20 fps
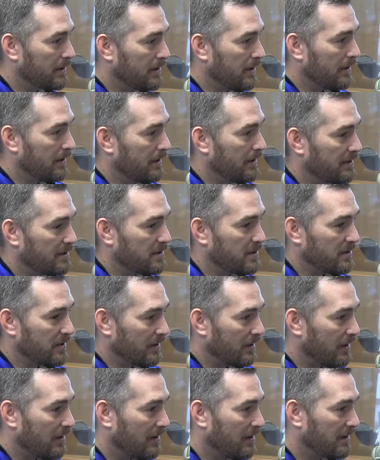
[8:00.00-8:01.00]
to
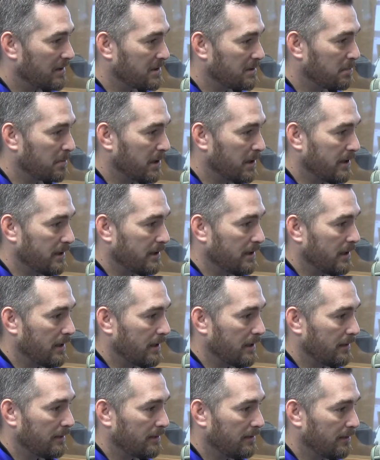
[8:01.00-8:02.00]
the law, it's pretty,
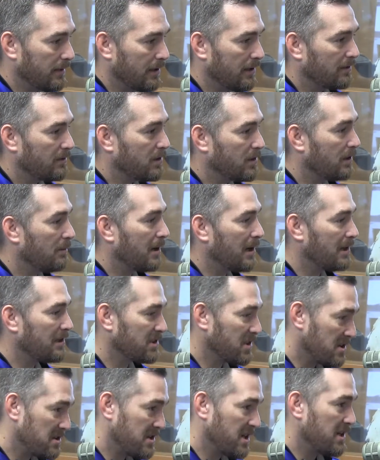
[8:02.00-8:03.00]
to the Bar
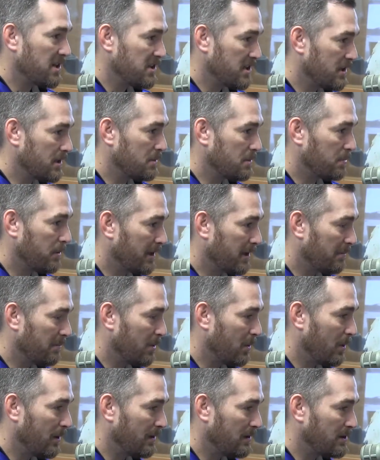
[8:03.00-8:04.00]
Association, it's pretty
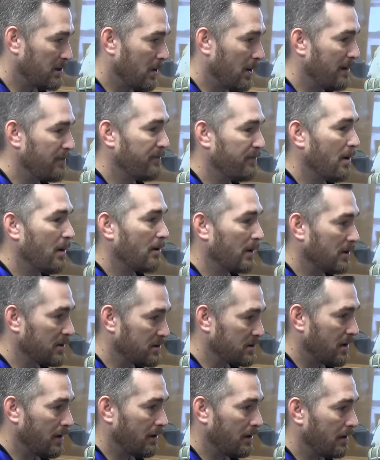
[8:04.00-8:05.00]
important. So I
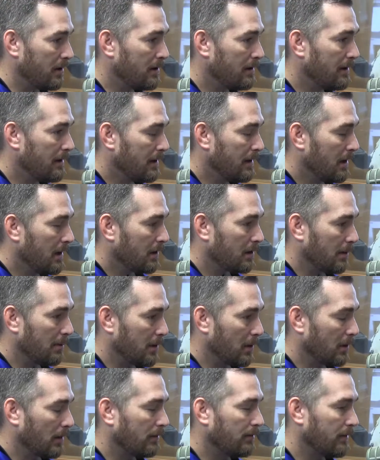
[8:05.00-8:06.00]
focus on
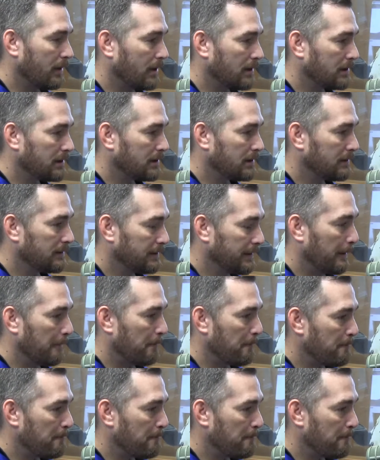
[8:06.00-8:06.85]
criminal defense. Yeah.